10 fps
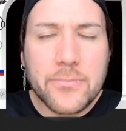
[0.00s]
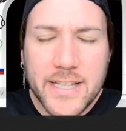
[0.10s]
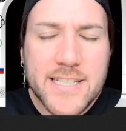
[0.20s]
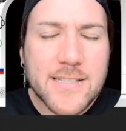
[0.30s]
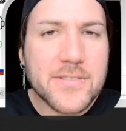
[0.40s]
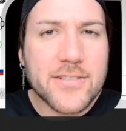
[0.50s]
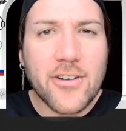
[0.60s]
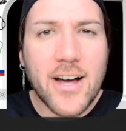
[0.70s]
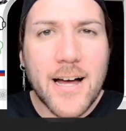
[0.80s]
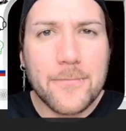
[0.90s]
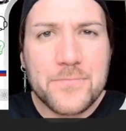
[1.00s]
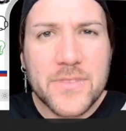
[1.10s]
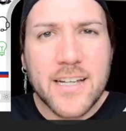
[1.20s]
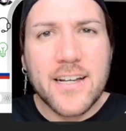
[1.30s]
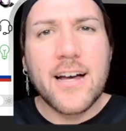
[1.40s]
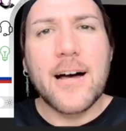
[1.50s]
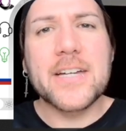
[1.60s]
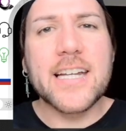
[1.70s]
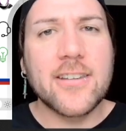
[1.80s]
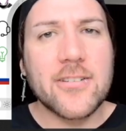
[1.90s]
please subscribe.
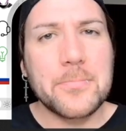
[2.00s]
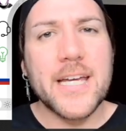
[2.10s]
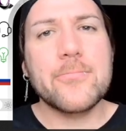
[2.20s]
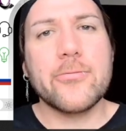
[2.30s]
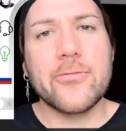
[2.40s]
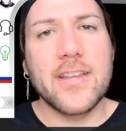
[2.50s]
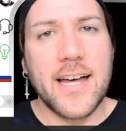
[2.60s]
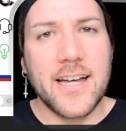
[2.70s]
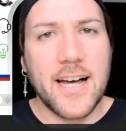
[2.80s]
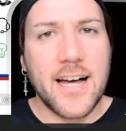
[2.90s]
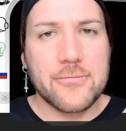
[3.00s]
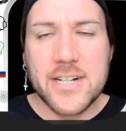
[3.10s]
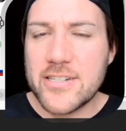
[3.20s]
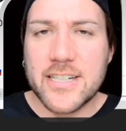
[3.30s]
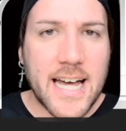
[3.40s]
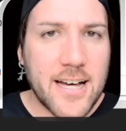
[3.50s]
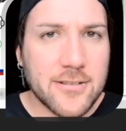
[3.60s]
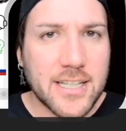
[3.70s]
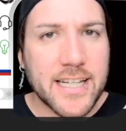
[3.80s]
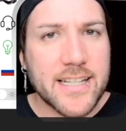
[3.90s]
I'm getting a lot of people that are reaching out
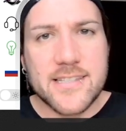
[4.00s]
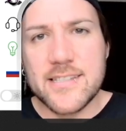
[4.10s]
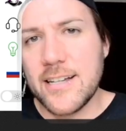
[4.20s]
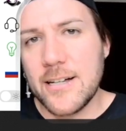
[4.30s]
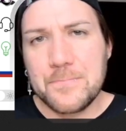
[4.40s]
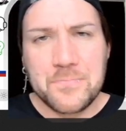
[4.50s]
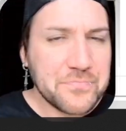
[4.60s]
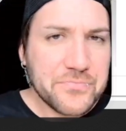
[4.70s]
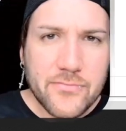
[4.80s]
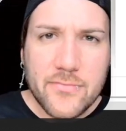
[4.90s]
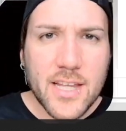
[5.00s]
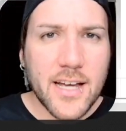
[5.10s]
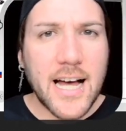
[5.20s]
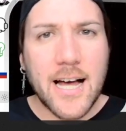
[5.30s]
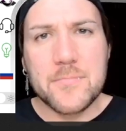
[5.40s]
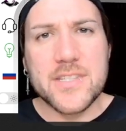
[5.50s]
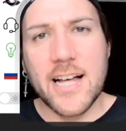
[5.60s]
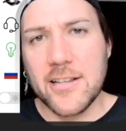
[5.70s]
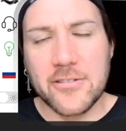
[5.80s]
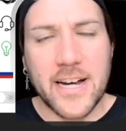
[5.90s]
on like Insta, um,
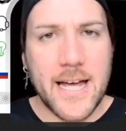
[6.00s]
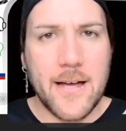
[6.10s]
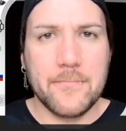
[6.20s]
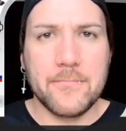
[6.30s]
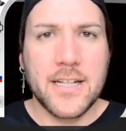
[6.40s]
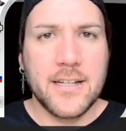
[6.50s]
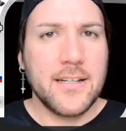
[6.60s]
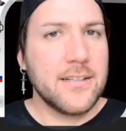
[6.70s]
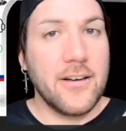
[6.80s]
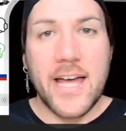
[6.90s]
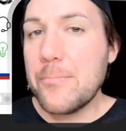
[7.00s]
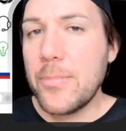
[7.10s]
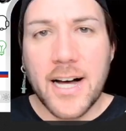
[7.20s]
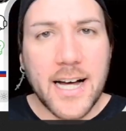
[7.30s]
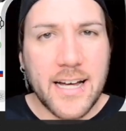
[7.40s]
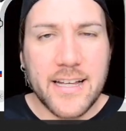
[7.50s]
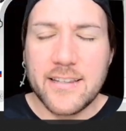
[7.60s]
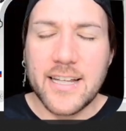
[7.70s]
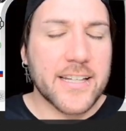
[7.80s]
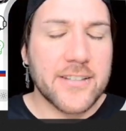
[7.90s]
Telegram, Empire, and
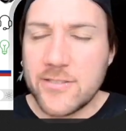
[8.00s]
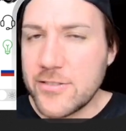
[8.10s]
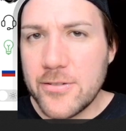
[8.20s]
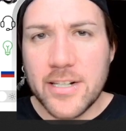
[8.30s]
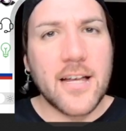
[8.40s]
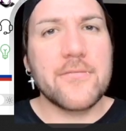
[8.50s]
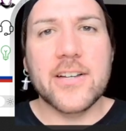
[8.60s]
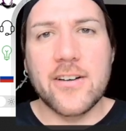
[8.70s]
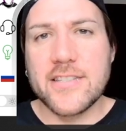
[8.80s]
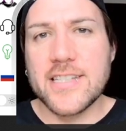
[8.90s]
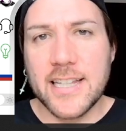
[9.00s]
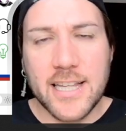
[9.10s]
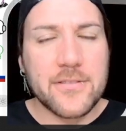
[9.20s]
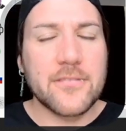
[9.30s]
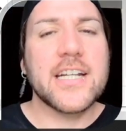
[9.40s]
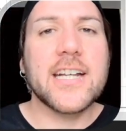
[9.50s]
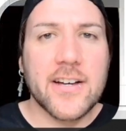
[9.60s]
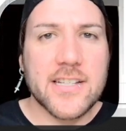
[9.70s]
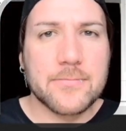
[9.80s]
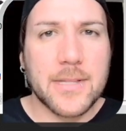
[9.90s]
they're like, dude, I love your content, love your
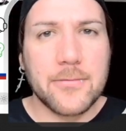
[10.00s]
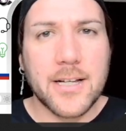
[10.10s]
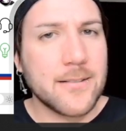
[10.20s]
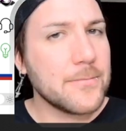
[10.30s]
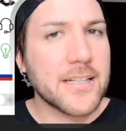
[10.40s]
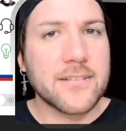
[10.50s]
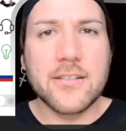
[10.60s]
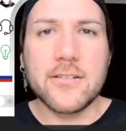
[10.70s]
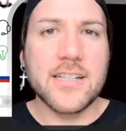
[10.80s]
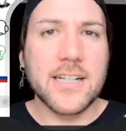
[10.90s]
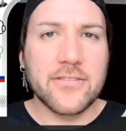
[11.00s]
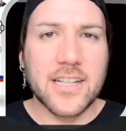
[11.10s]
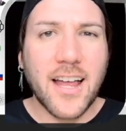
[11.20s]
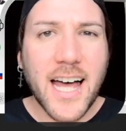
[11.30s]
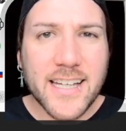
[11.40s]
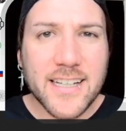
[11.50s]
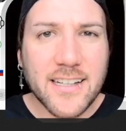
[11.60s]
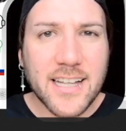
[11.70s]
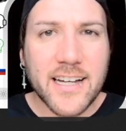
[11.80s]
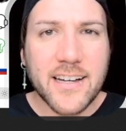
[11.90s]
videos, and blah, blah. And I'm like, dude, you didn't even like
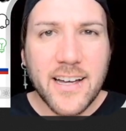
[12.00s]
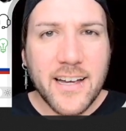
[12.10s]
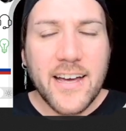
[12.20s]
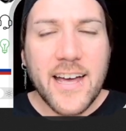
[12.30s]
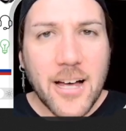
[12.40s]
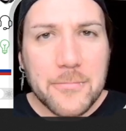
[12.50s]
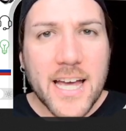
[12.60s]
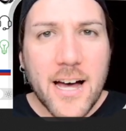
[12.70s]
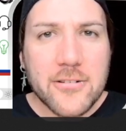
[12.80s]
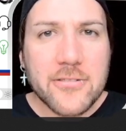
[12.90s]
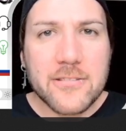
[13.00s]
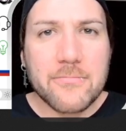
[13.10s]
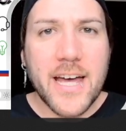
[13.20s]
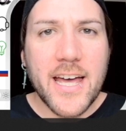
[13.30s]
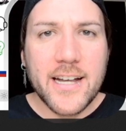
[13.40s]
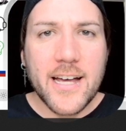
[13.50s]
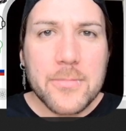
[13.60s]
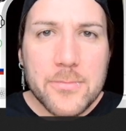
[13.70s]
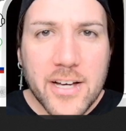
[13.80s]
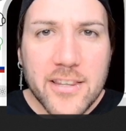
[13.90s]
it. Like, help the algorithm, man.
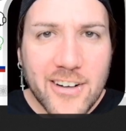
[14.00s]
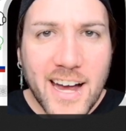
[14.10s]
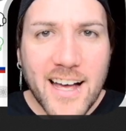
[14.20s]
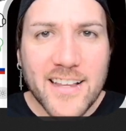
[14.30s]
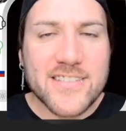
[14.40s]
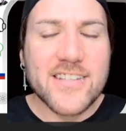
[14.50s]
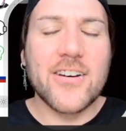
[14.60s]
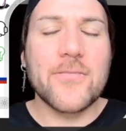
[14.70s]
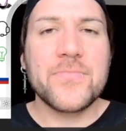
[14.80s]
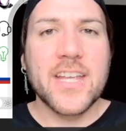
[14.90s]
Help a brother out. So